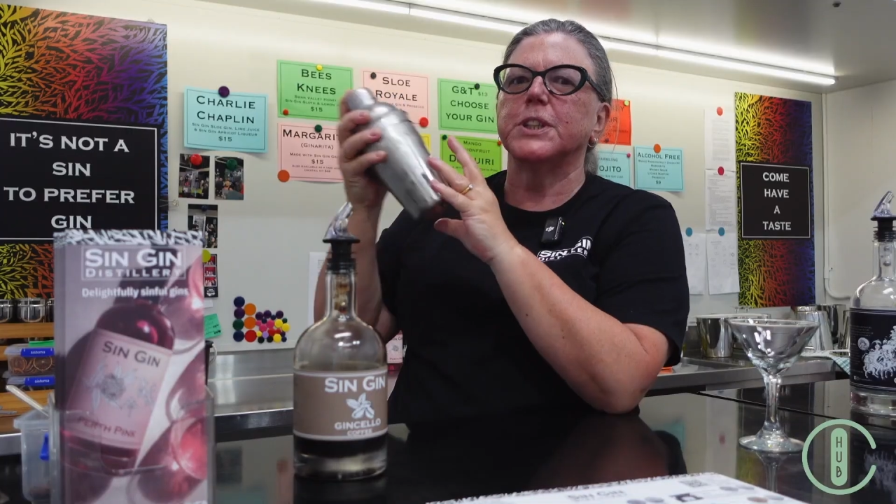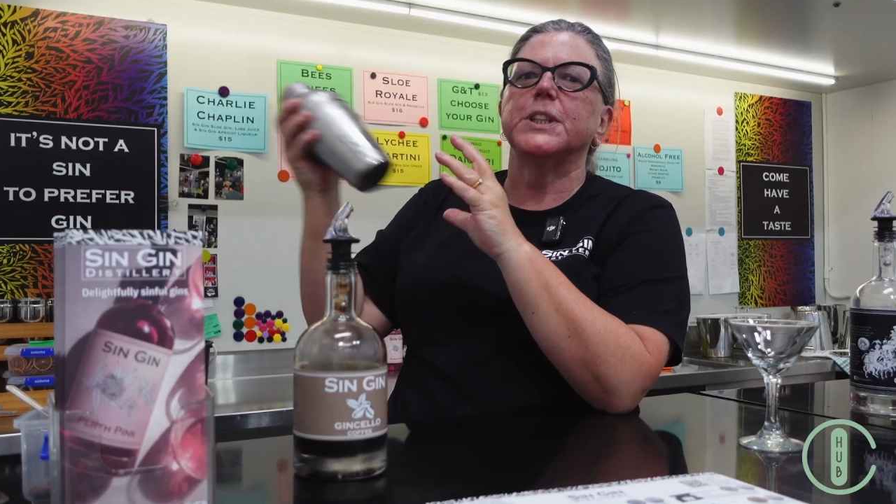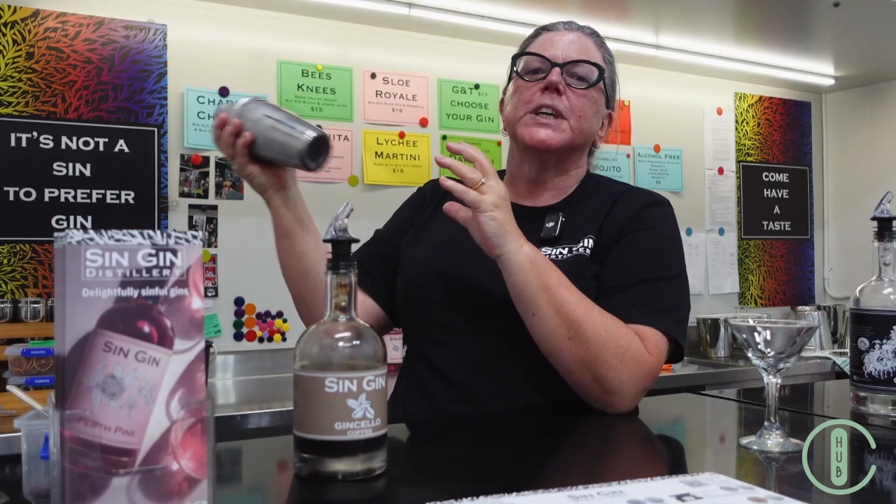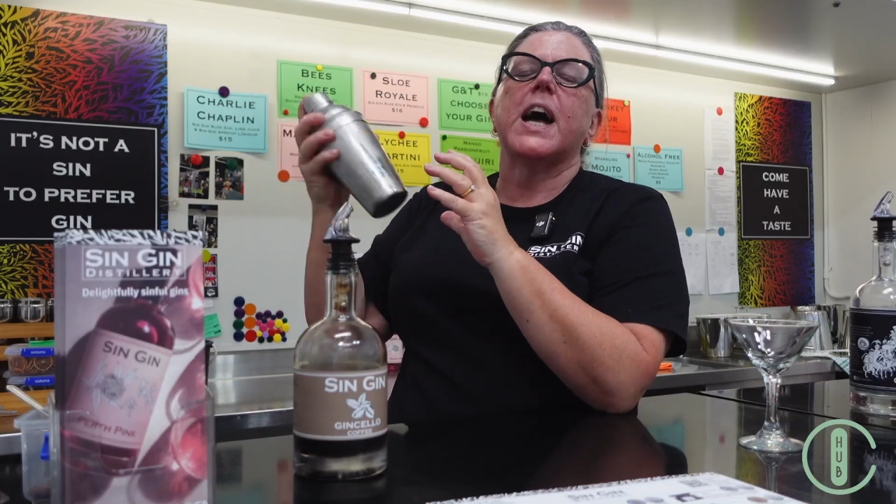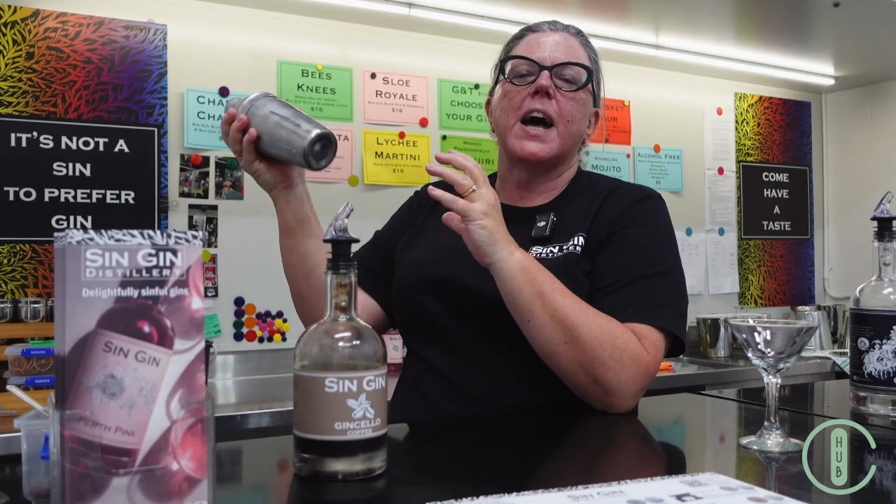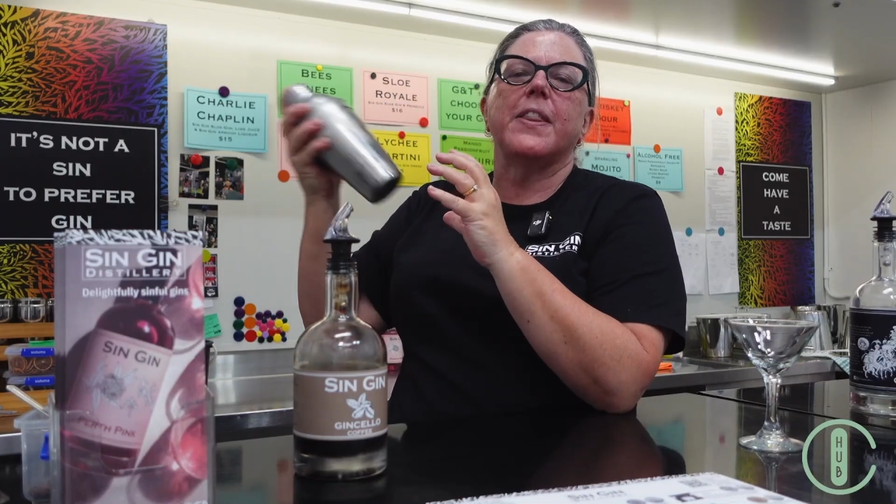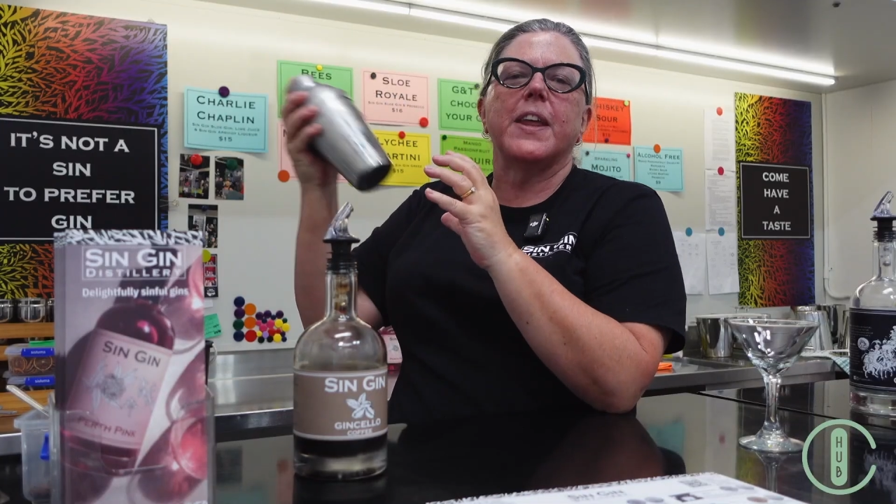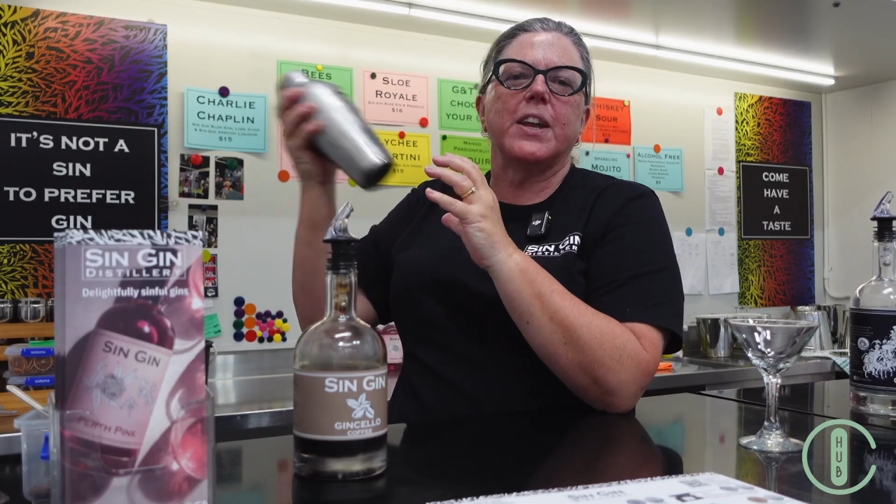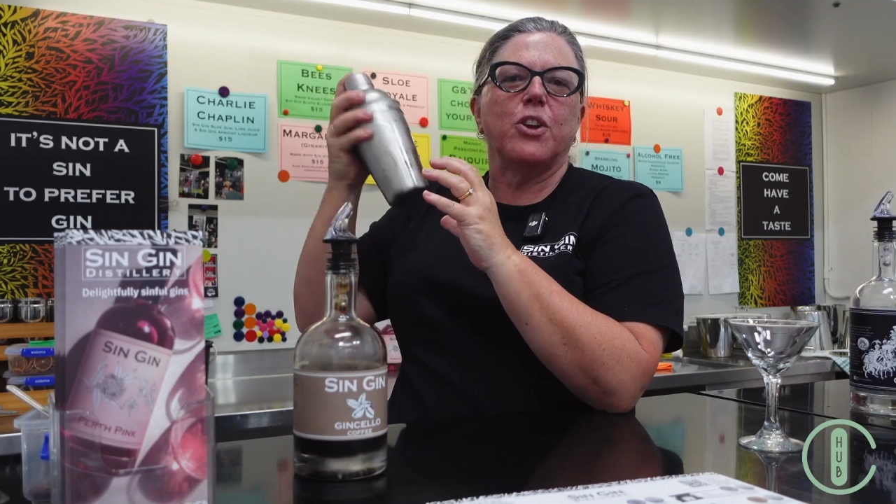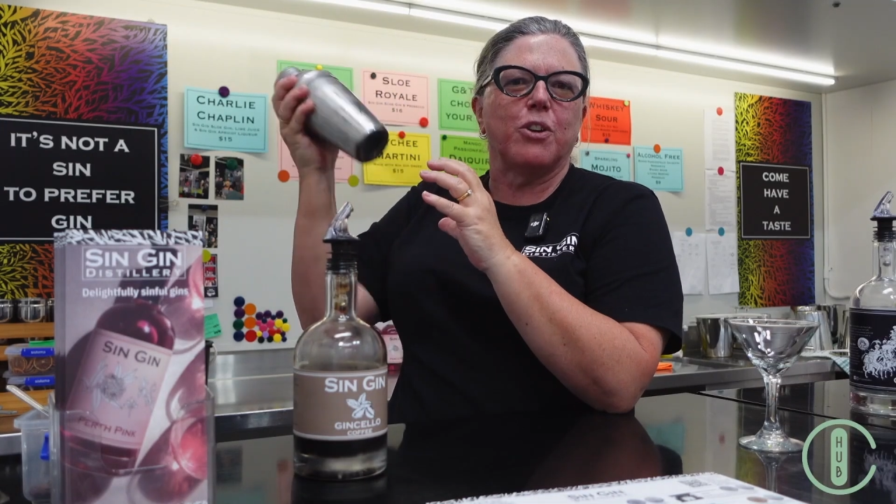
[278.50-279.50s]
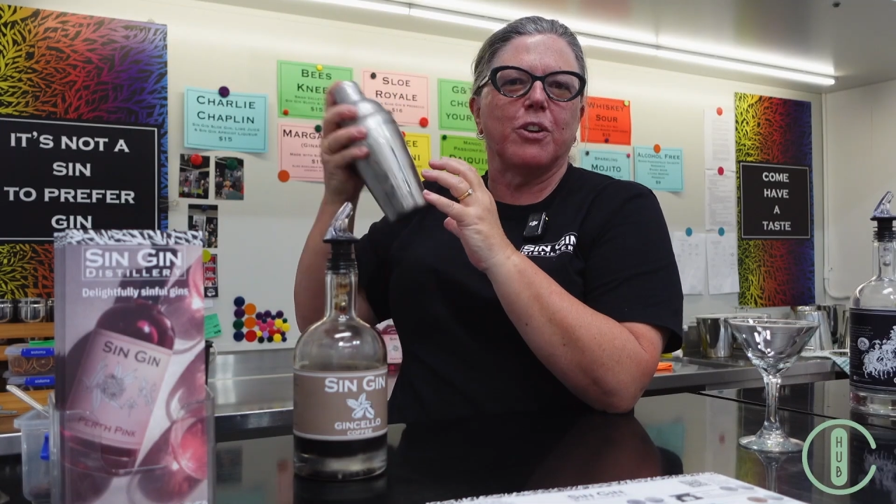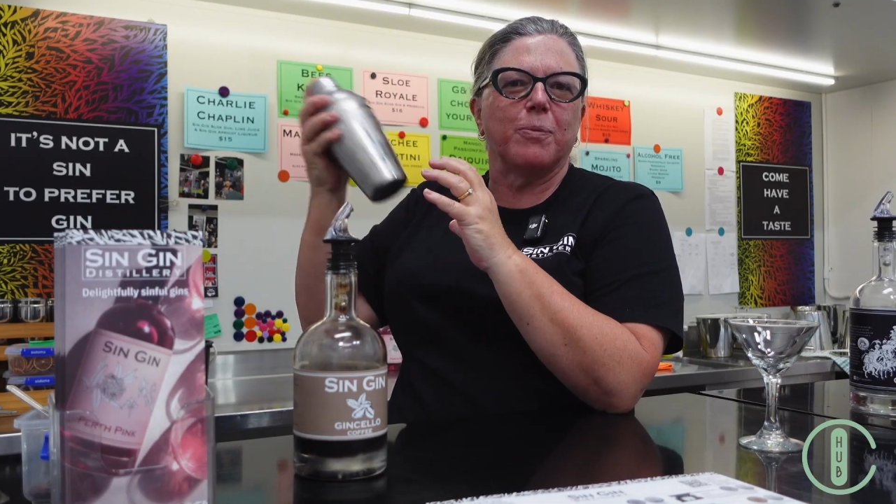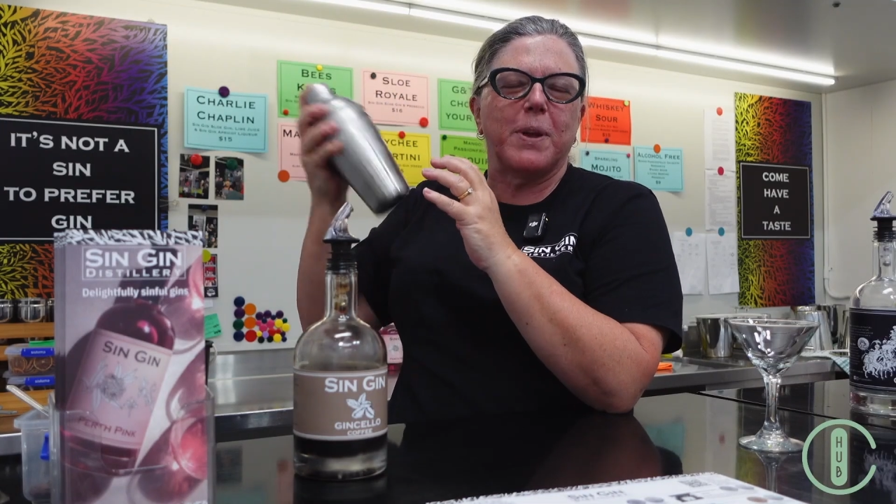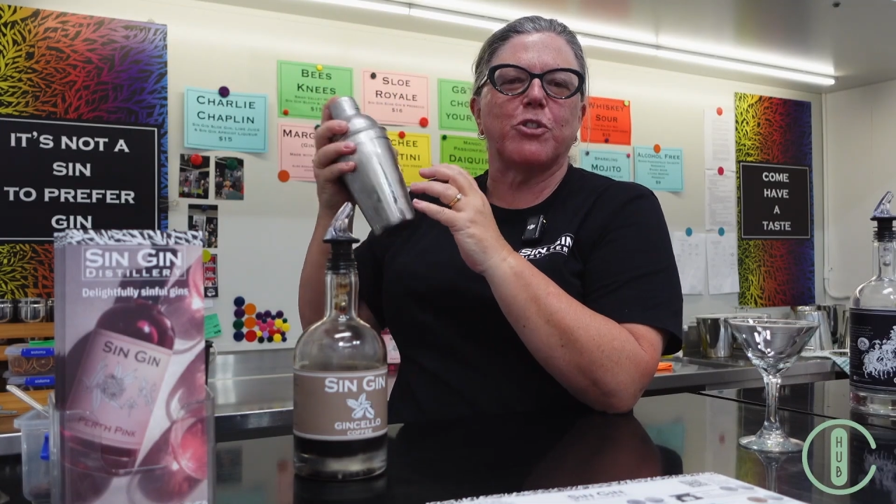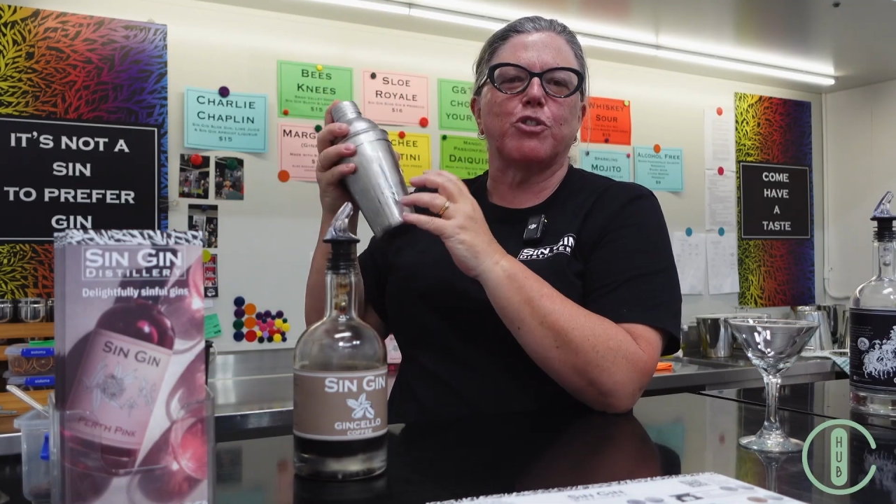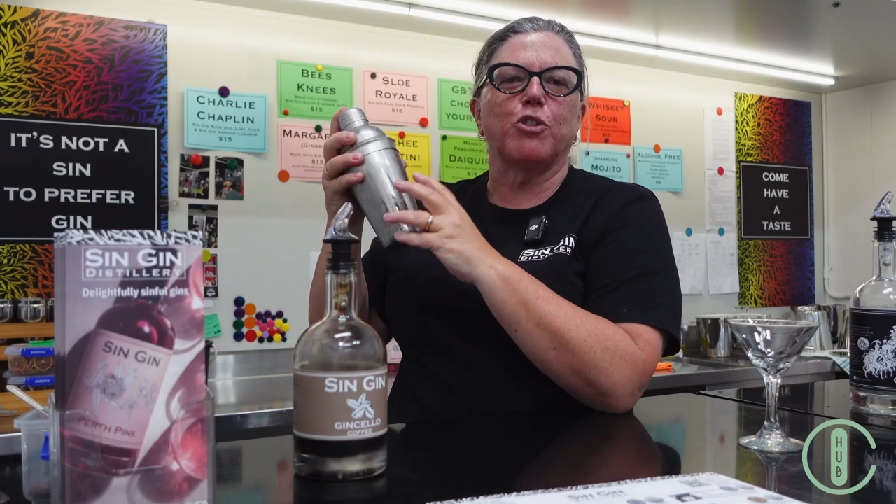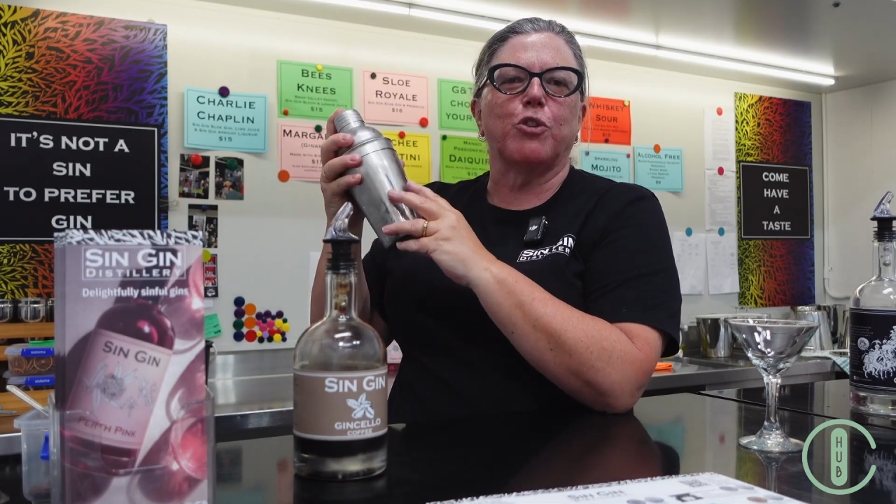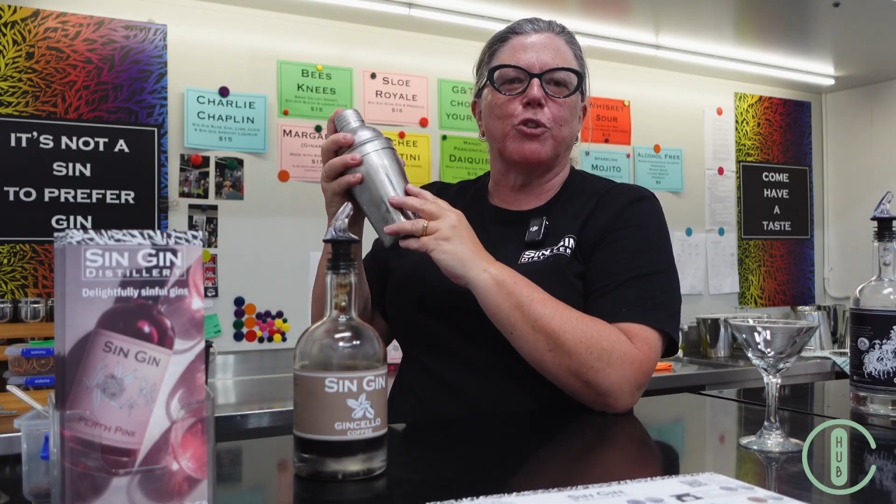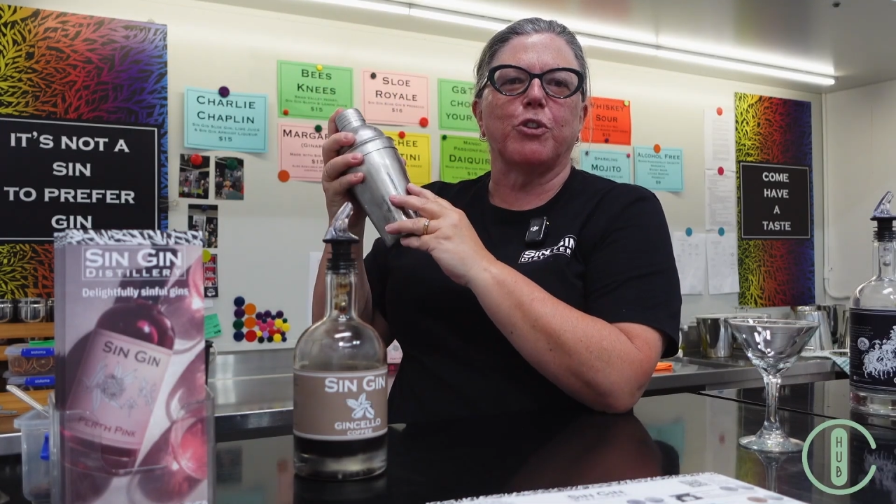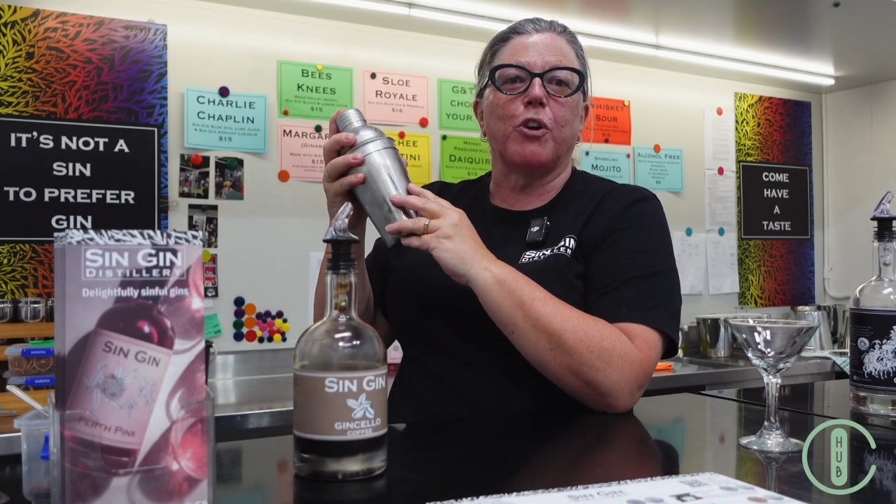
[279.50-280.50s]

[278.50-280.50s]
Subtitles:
and then you can be assured